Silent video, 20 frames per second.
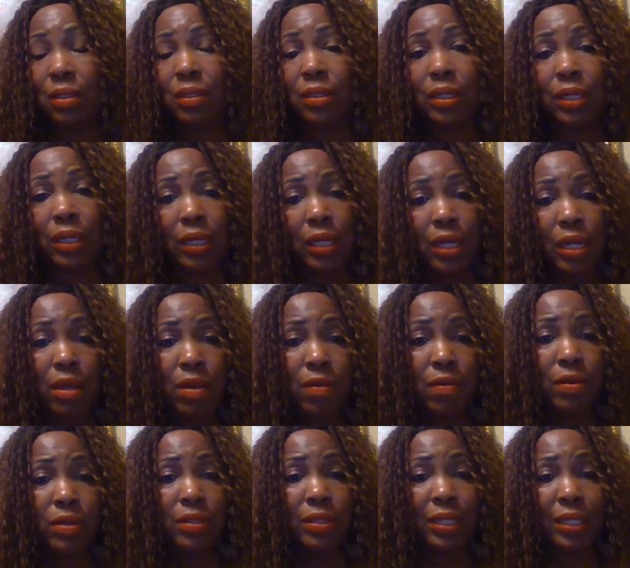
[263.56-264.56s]
the
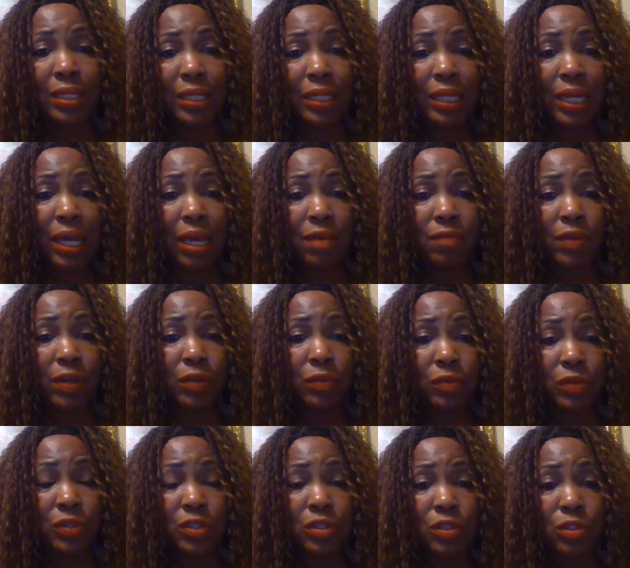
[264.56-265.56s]
heroin that they have out
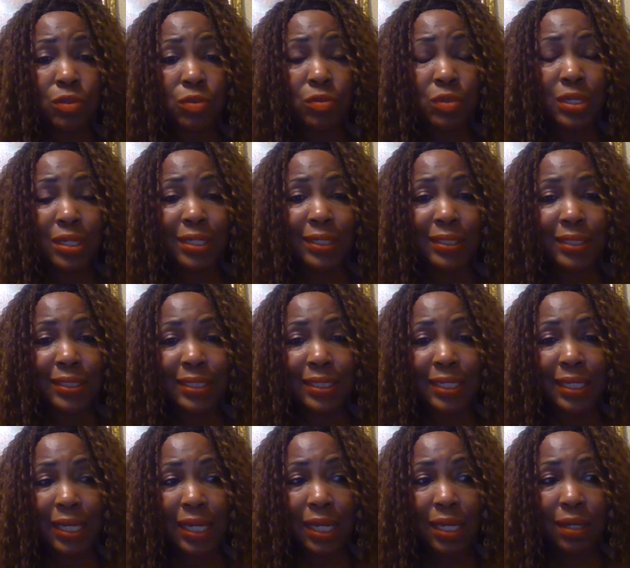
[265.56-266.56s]
on the street
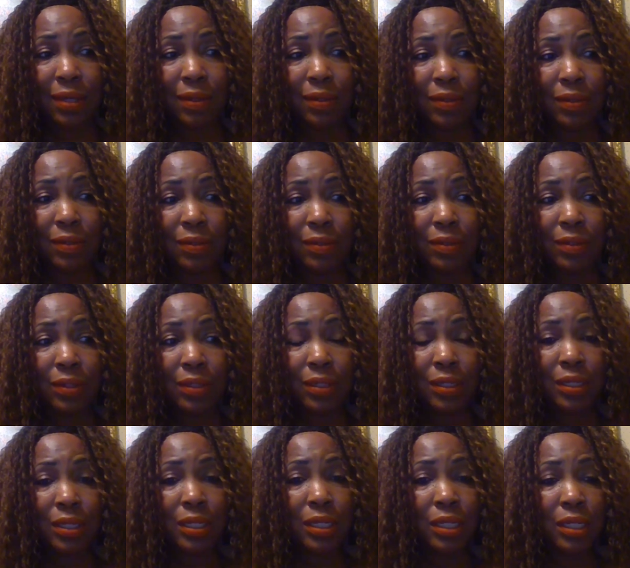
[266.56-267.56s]
now
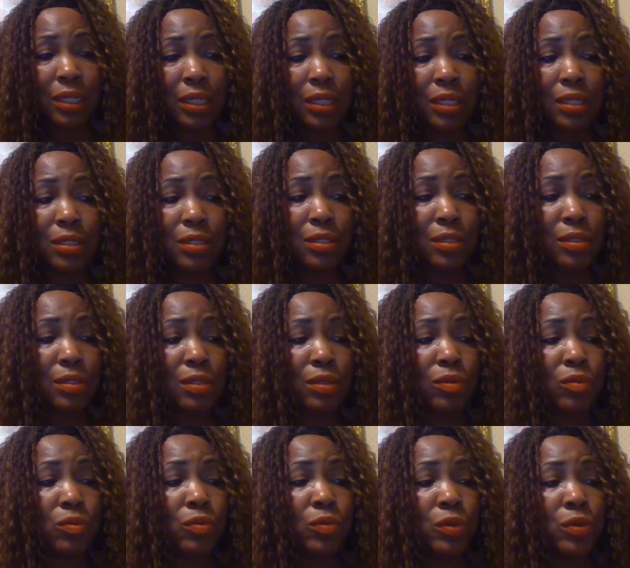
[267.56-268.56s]
is
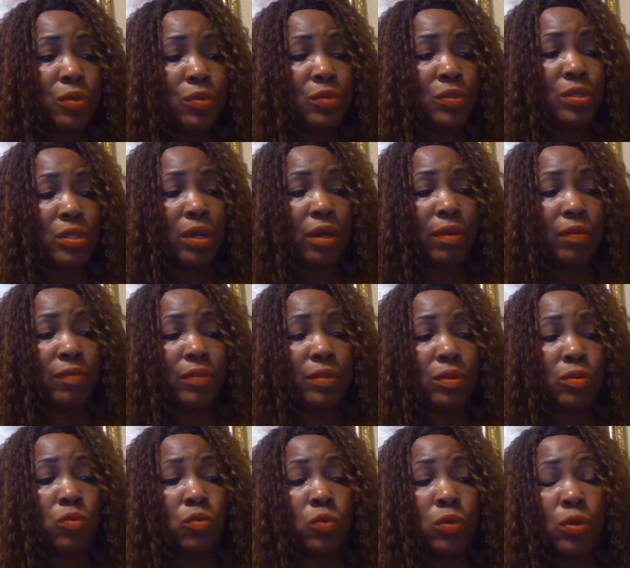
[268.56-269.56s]
the worst of
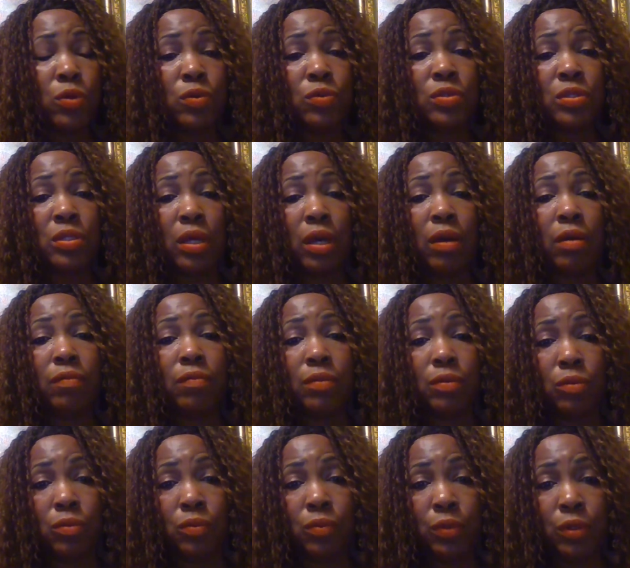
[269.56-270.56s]
the worst of
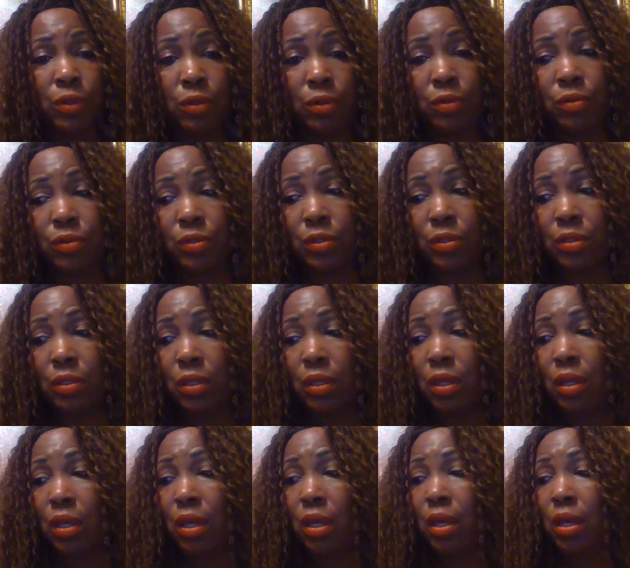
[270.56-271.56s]
the worst.
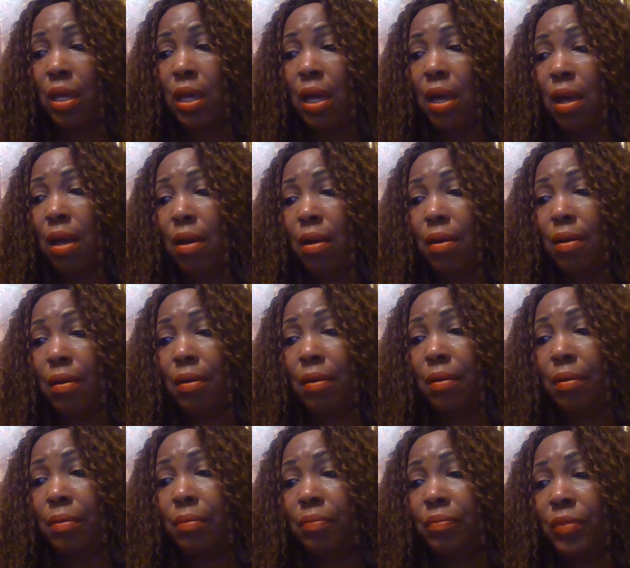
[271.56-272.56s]

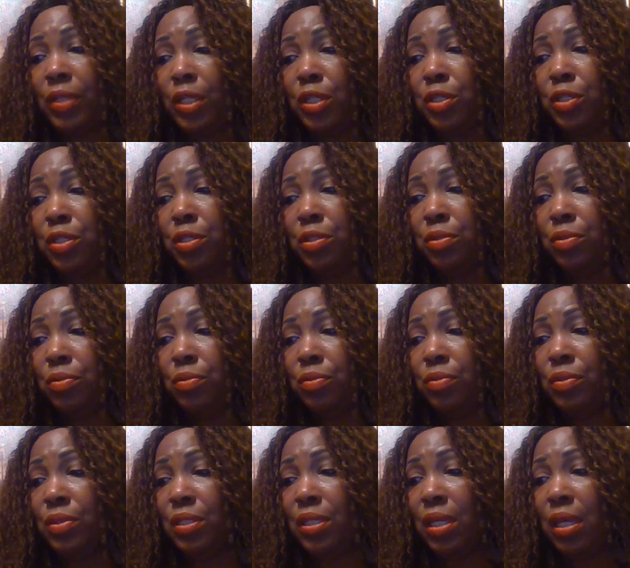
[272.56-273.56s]
The
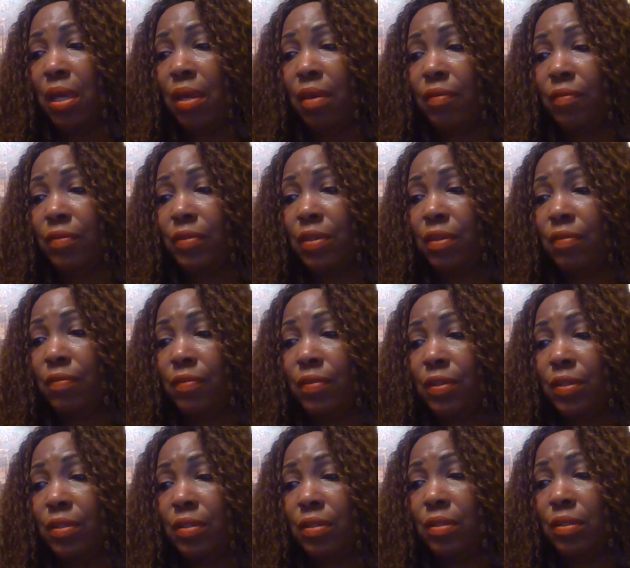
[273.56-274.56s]
news have
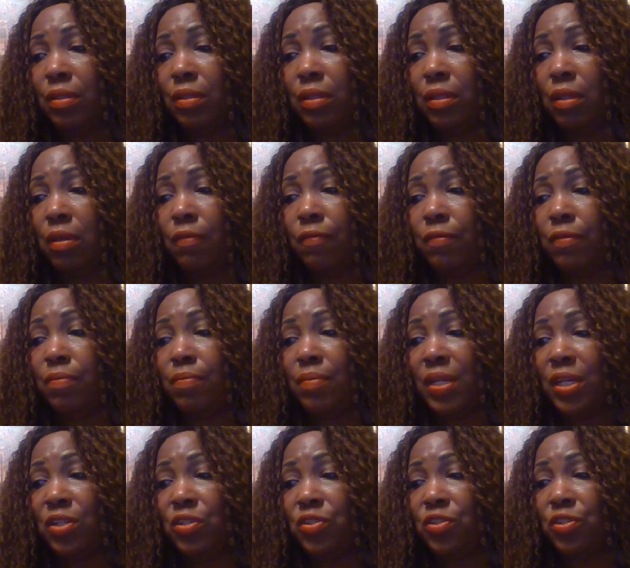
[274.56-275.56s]
given
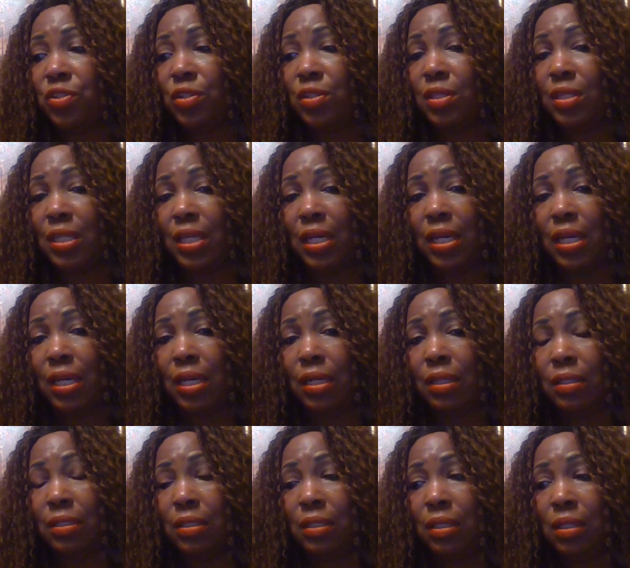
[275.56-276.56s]
information that